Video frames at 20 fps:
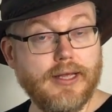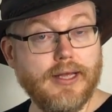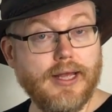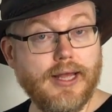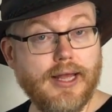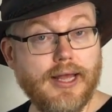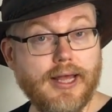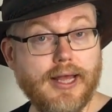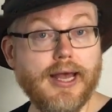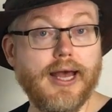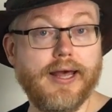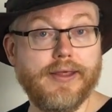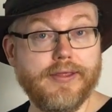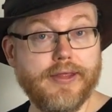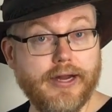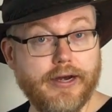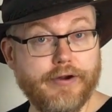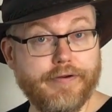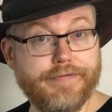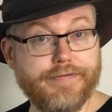and
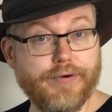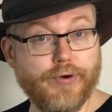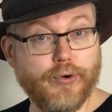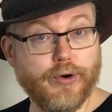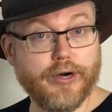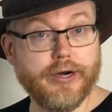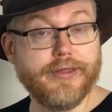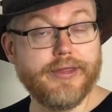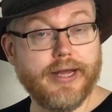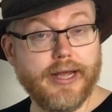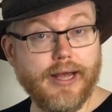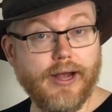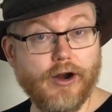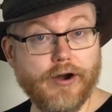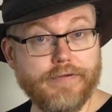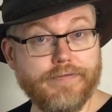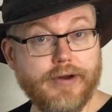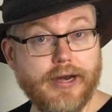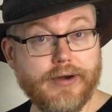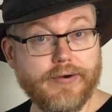therefore they are
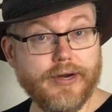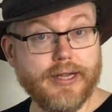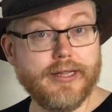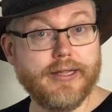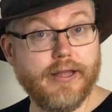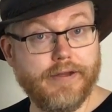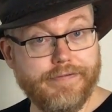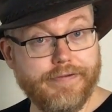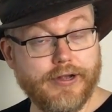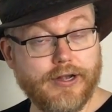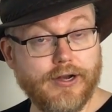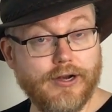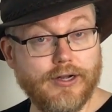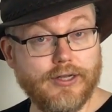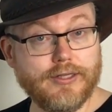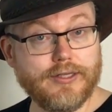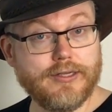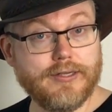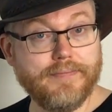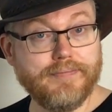very
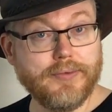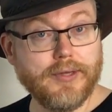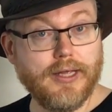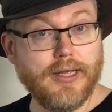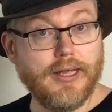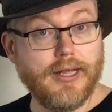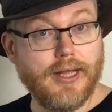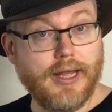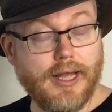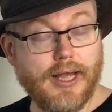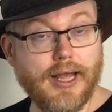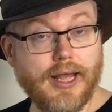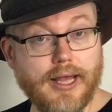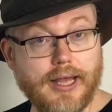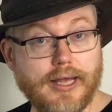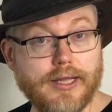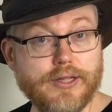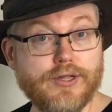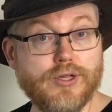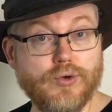difficult
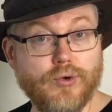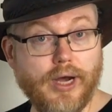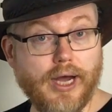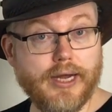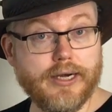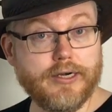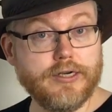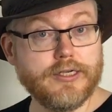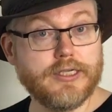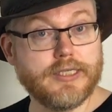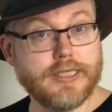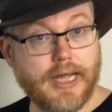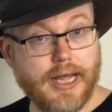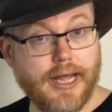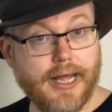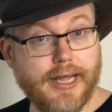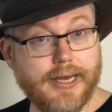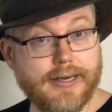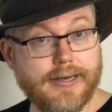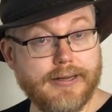to
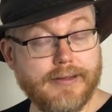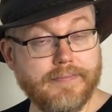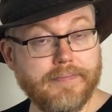understand.